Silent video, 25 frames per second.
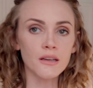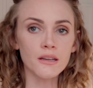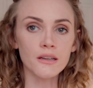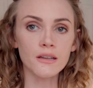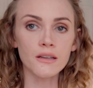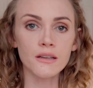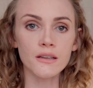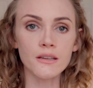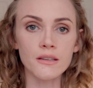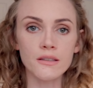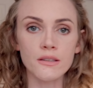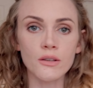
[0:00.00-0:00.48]

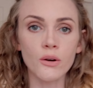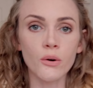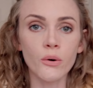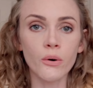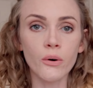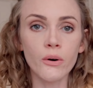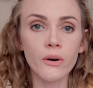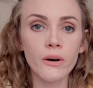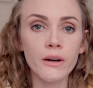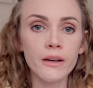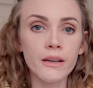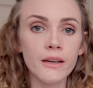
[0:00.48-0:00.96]
is
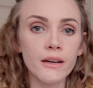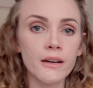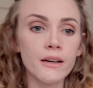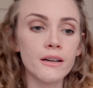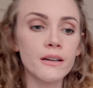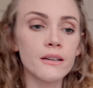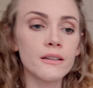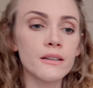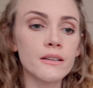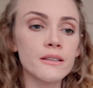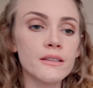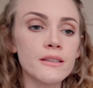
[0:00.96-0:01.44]

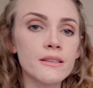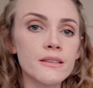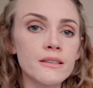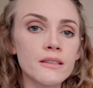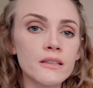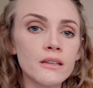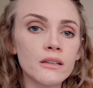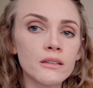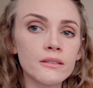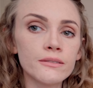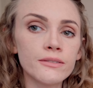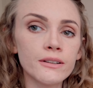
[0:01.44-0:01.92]
Hoya
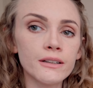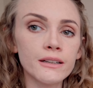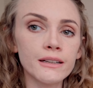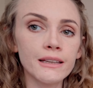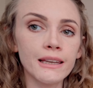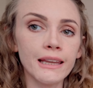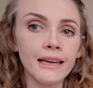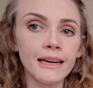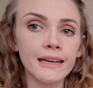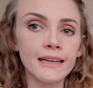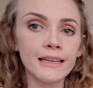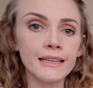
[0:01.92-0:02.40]
Silver
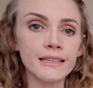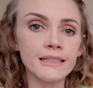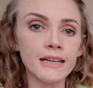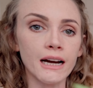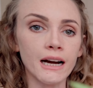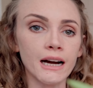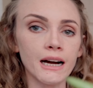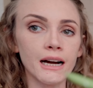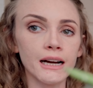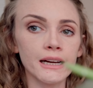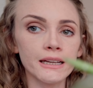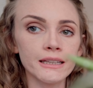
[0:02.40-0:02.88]
Lady
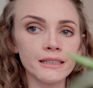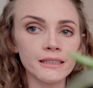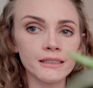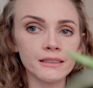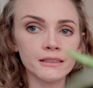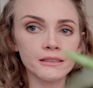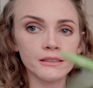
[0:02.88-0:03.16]
Dye.